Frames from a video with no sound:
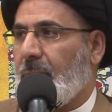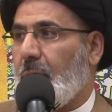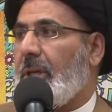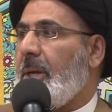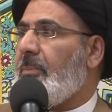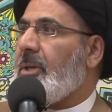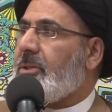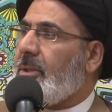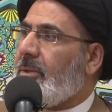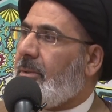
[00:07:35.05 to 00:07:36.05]
To keep
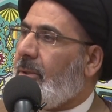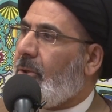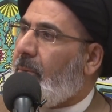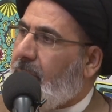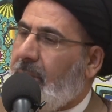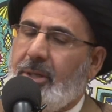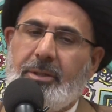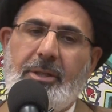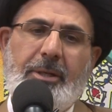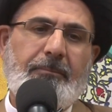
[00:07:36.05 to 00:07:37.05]
this
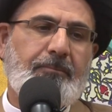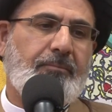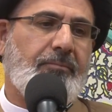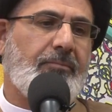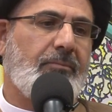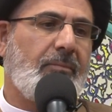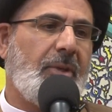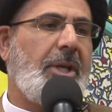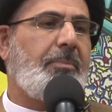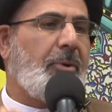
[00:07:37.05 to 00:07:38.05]
community,
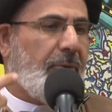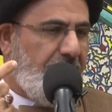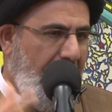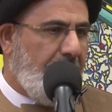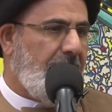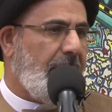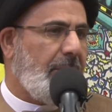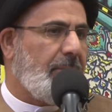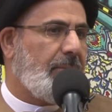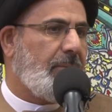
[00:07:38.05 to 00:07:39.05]
keep your
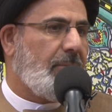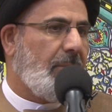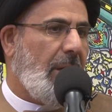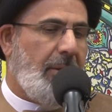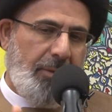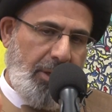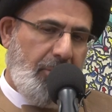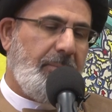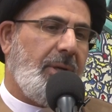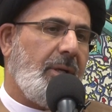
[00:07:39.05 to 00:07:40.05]
family, and the
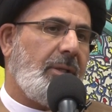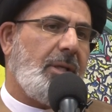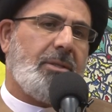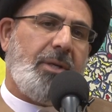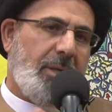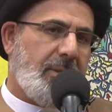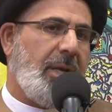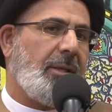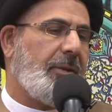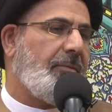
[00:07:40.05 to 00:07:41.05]
community is the
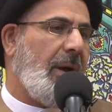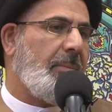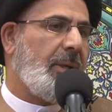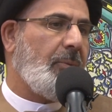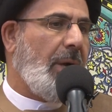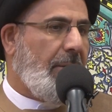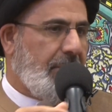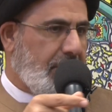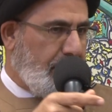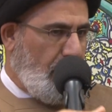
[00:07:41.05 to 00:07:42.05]
extended family. We
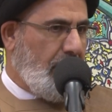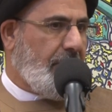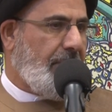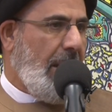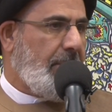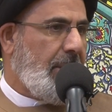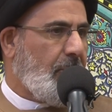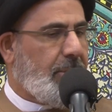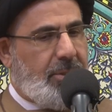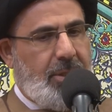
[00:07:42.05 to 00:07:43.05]
have the smaller family,
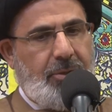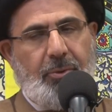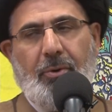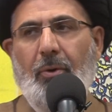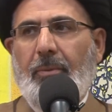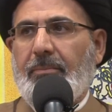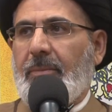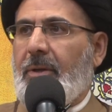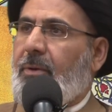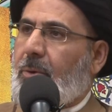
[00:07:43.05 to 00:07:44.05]
which is at your home,
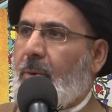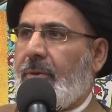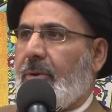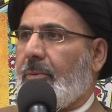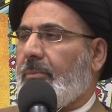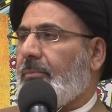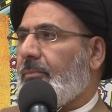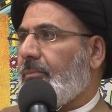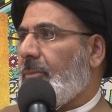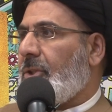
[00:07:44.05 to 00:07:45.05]
living with you,
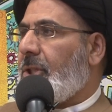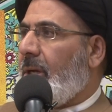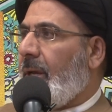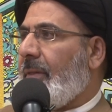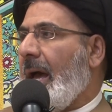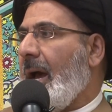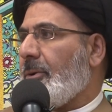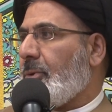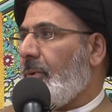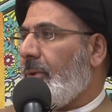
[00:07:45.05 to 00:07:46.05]
sharing the
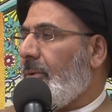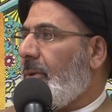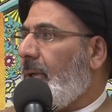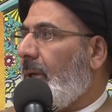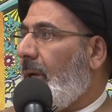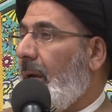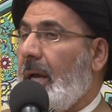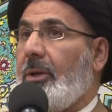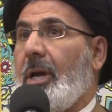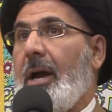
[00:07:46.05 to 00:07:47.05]
house with you.
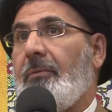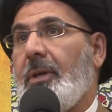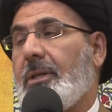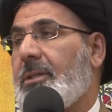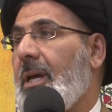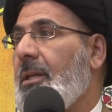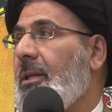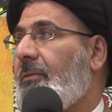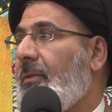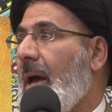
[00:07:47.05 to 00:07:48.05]
And you have the
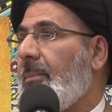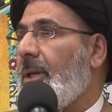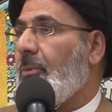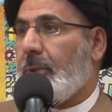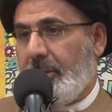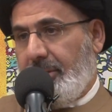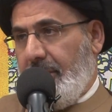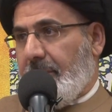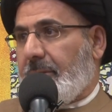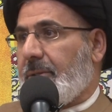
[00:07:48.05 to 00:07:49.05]
extended family, which is
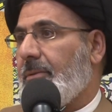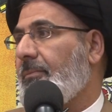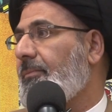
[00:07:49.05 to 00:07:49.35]
this.